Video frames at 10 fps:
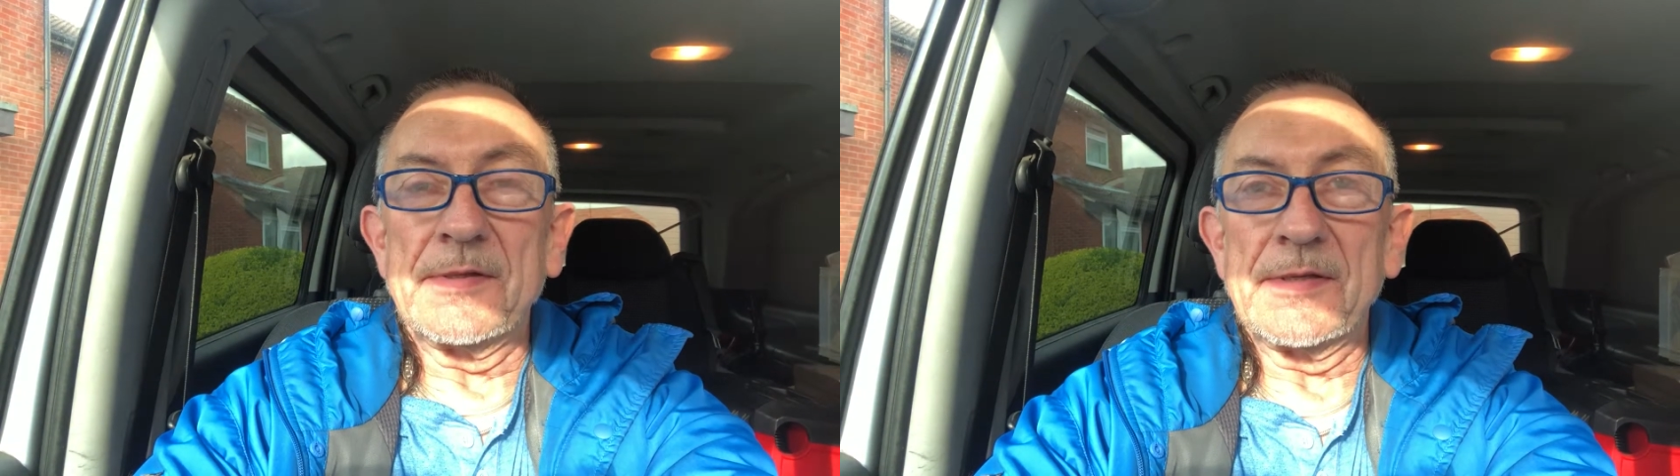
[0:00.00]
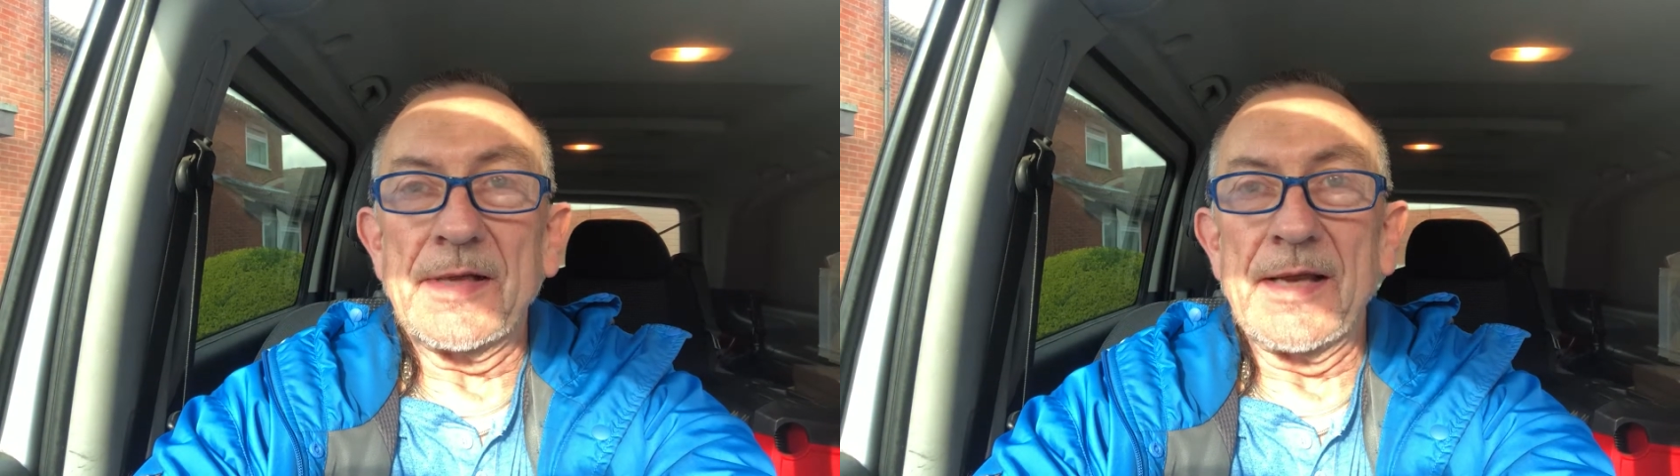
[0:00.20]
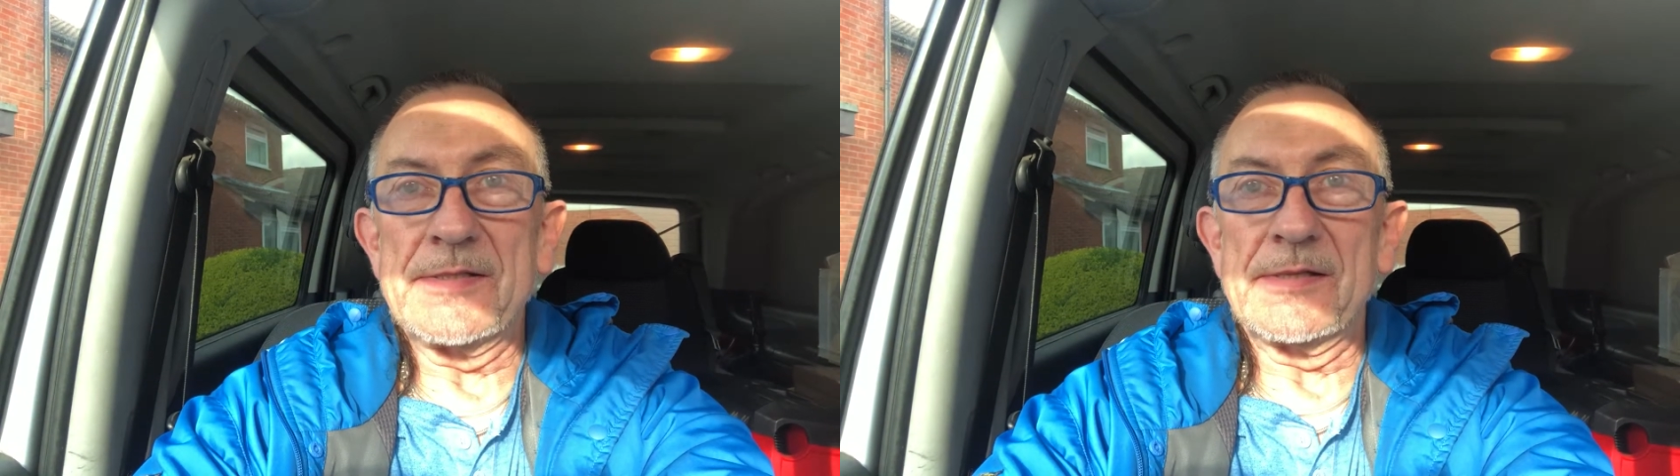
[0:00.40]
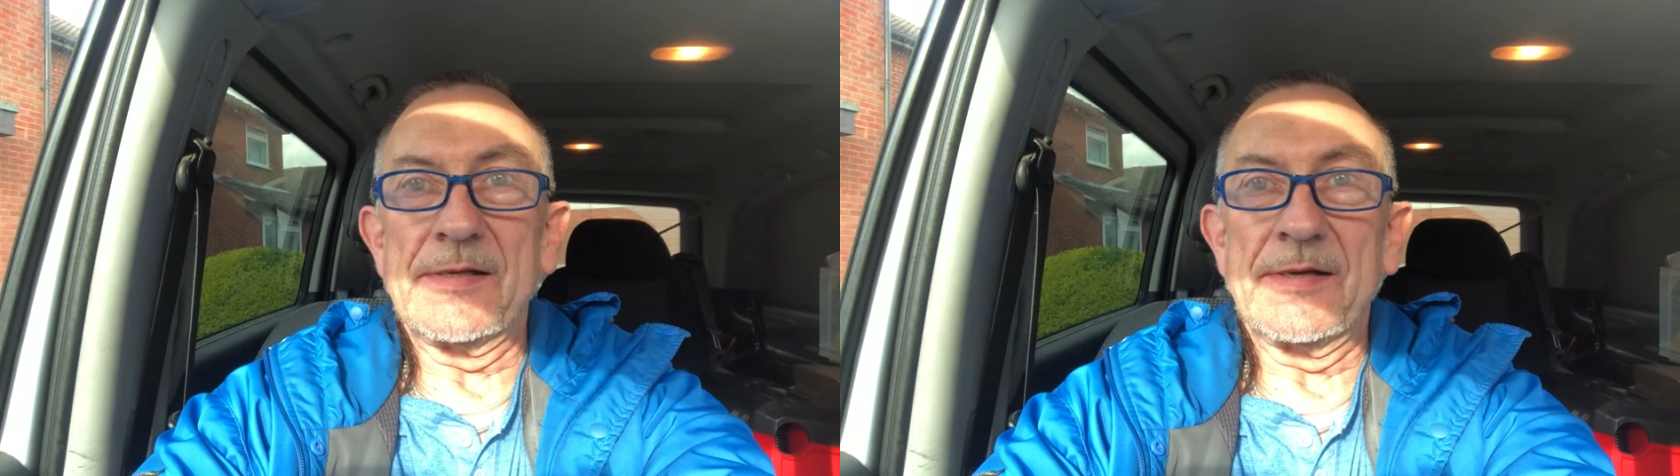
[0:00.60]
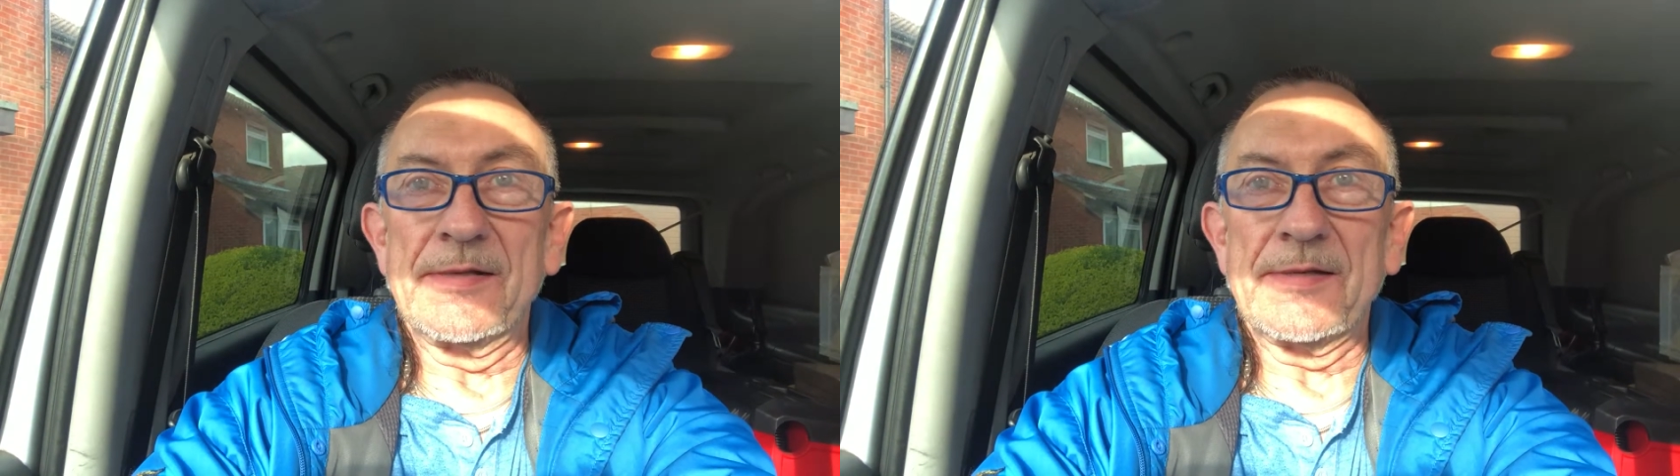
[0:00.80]

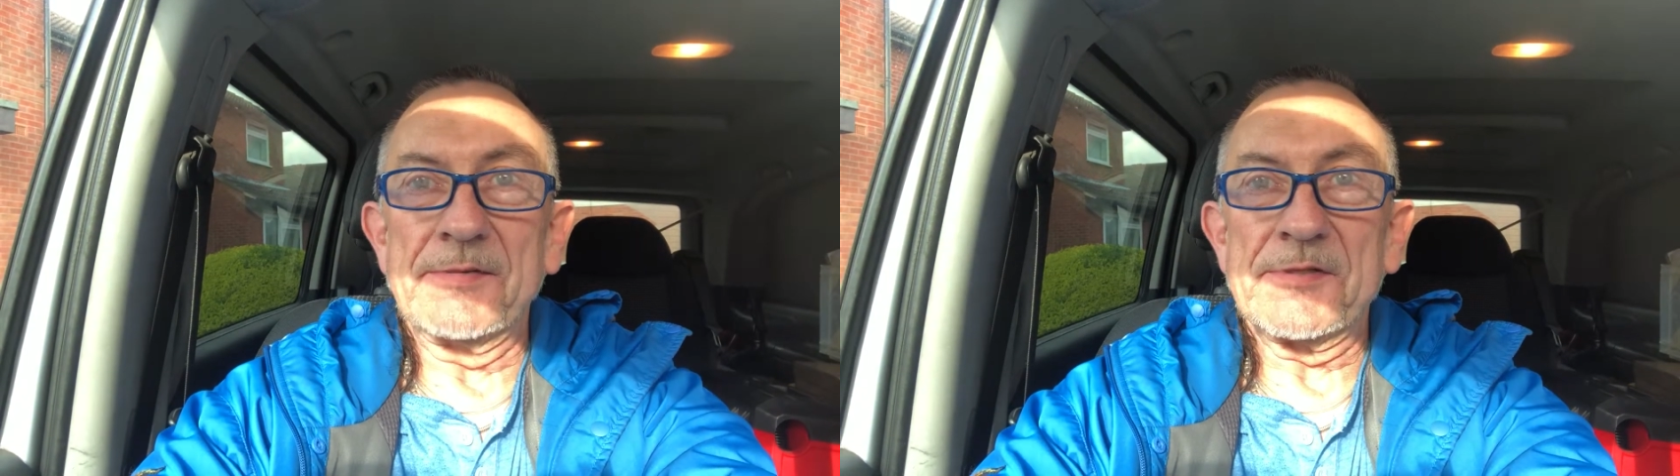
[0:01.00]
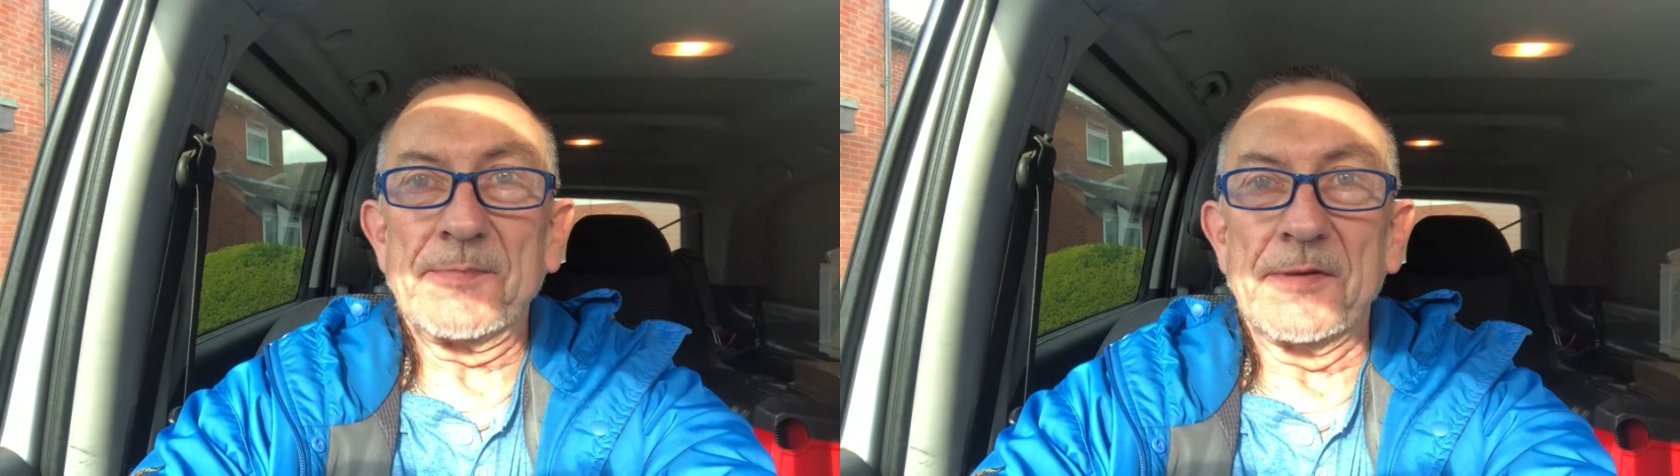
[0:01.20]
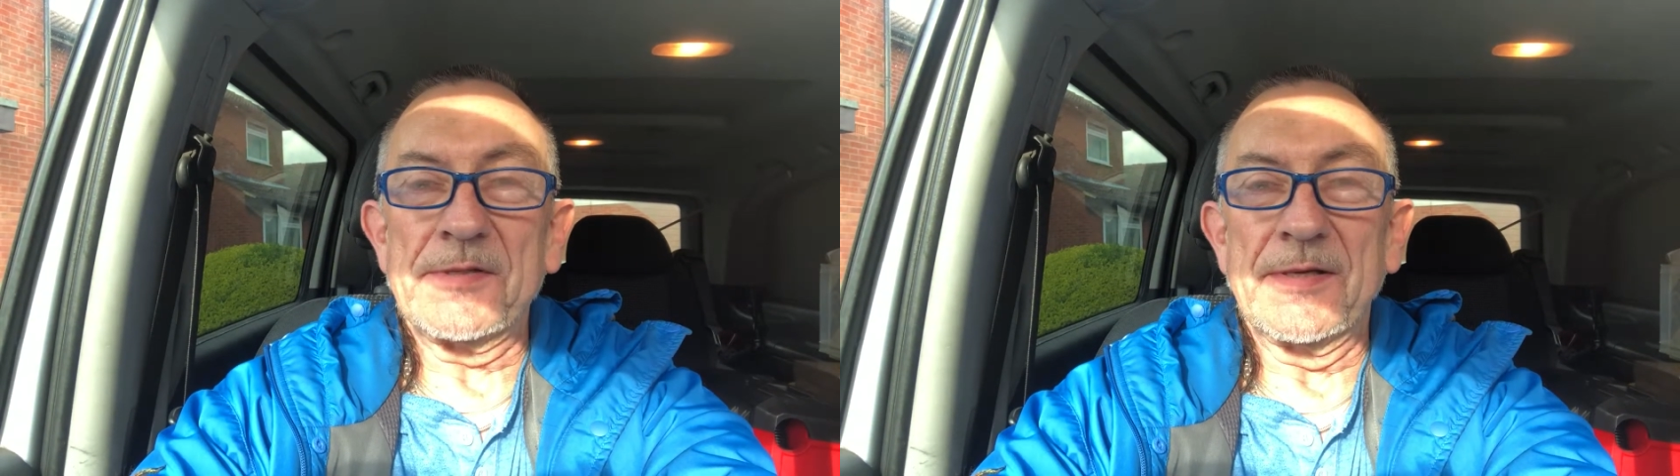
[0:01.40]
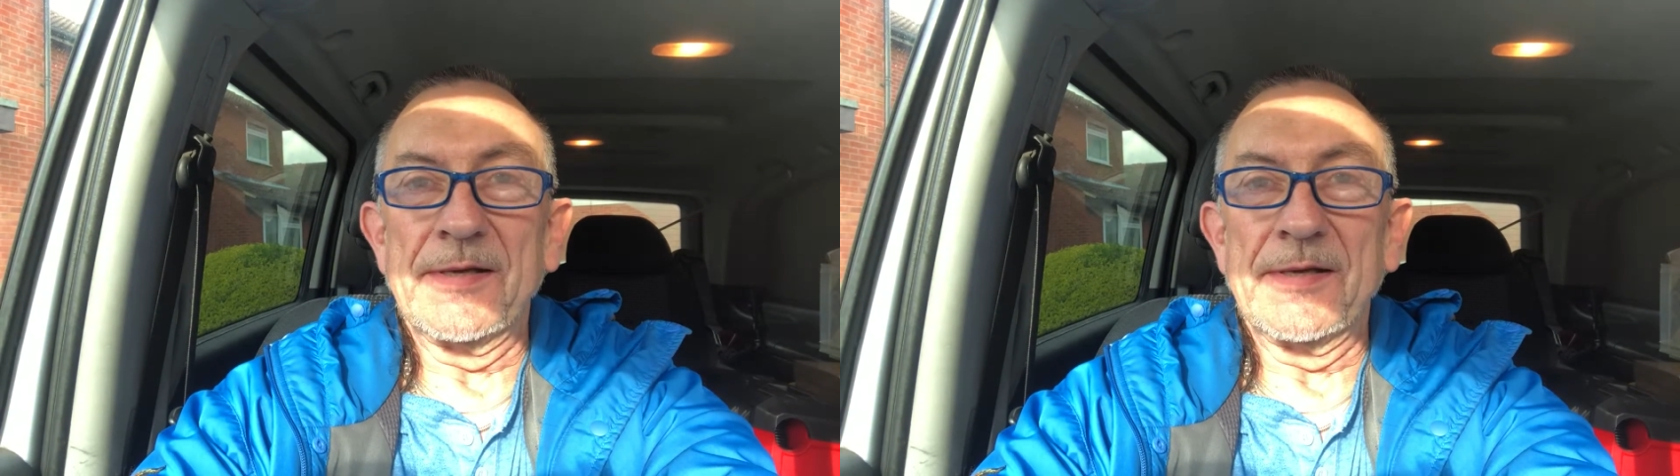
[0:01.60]
Occasionally I don't spot it